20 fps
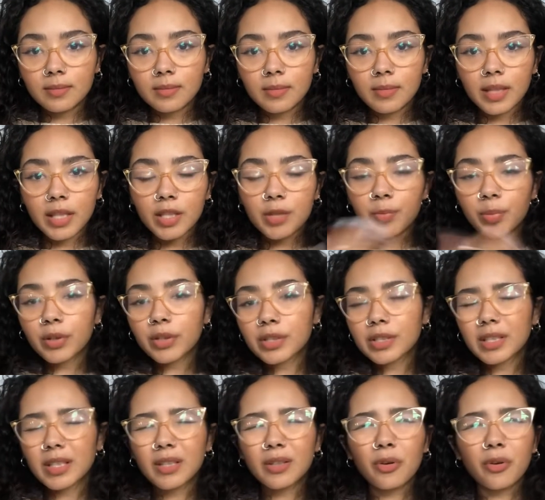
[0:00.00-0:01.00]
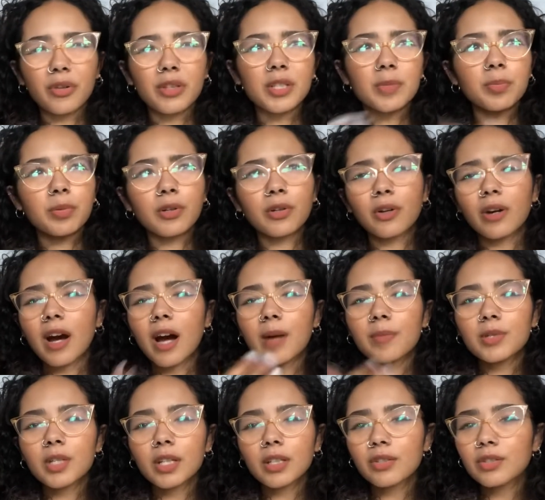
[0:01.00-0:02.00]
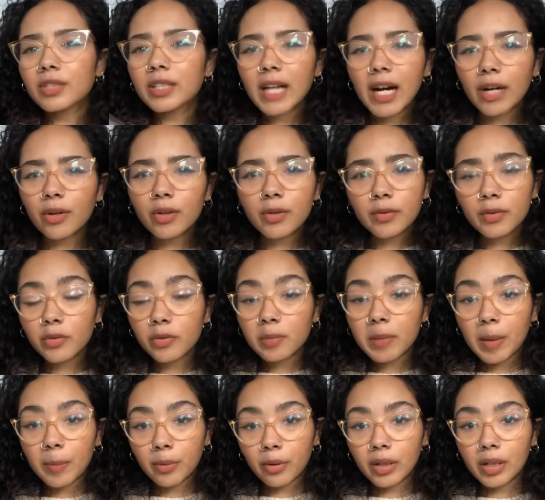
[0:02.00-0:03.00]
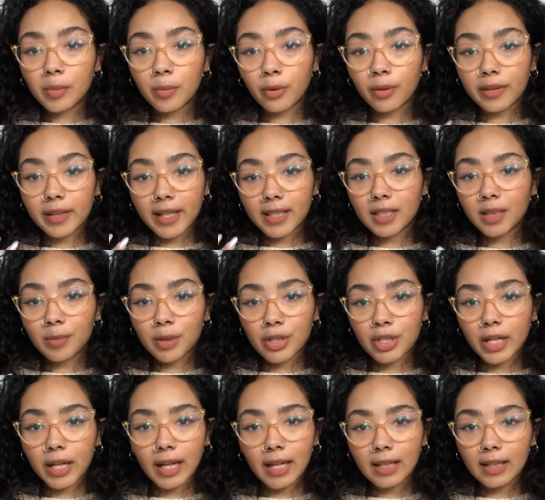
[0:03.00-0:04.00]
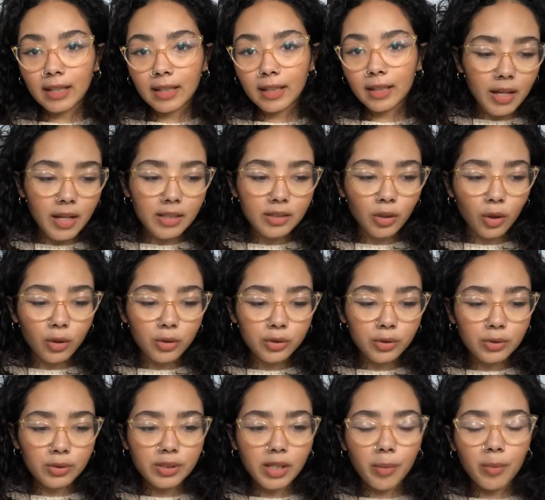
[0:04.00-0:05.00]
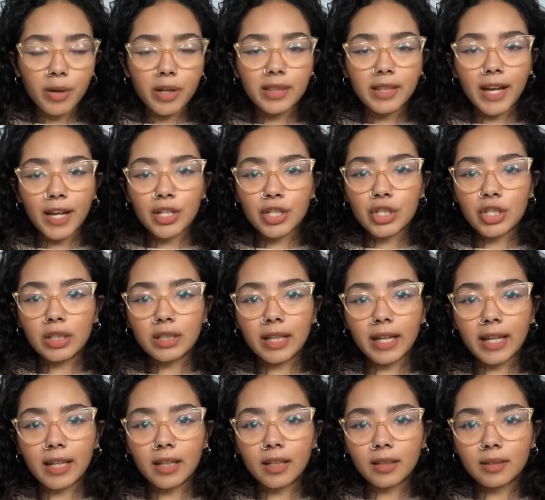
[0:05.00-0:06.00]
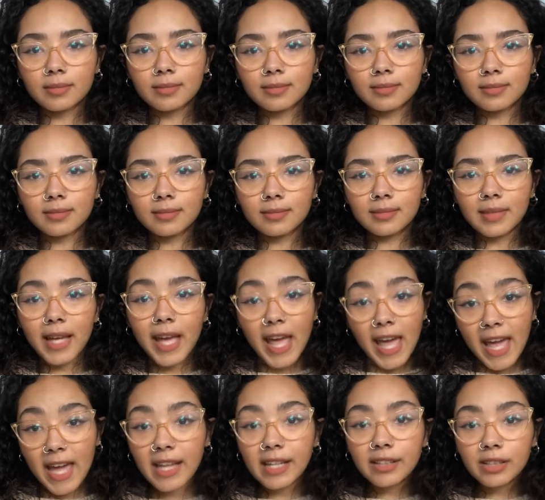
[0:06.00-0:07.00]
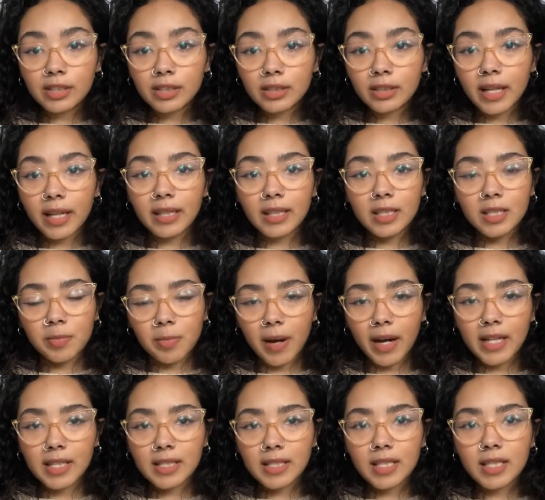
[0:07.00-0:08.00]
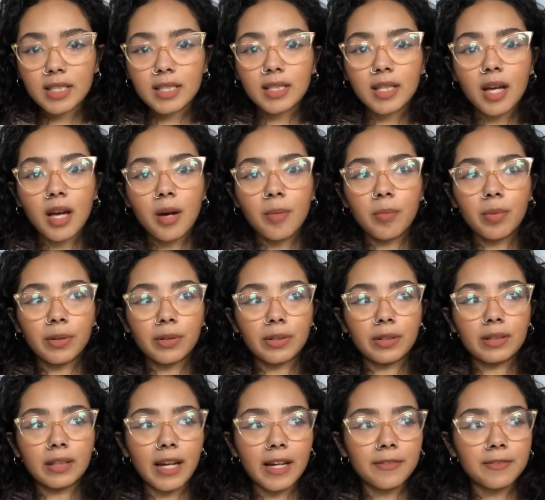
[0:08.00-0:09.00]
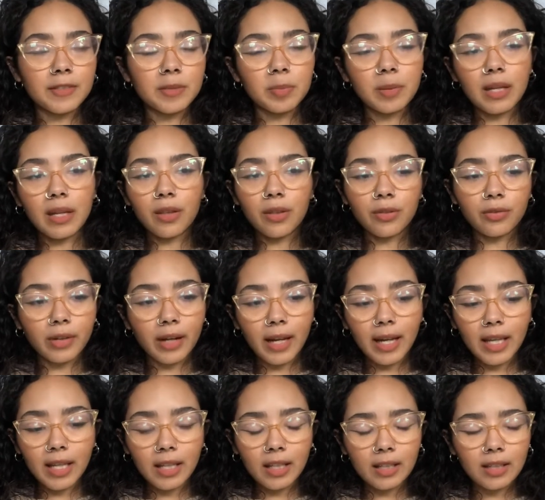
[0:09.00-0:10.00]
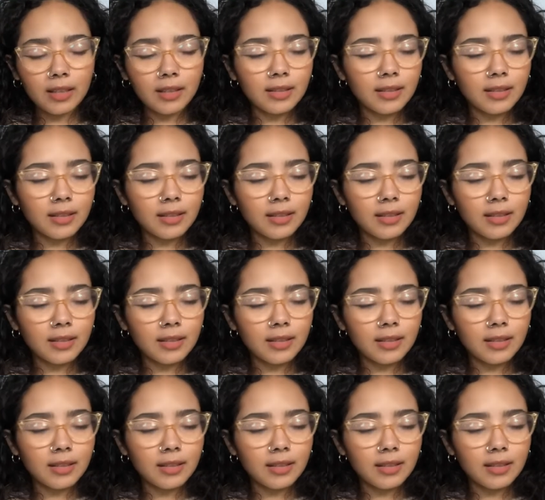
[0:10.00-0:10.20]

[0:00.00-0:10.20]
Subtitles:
this person or this book or object, you see, I don't even remember anymore, that's how much I hated it, is also someone that she like hates and despises, but her life is being threatened.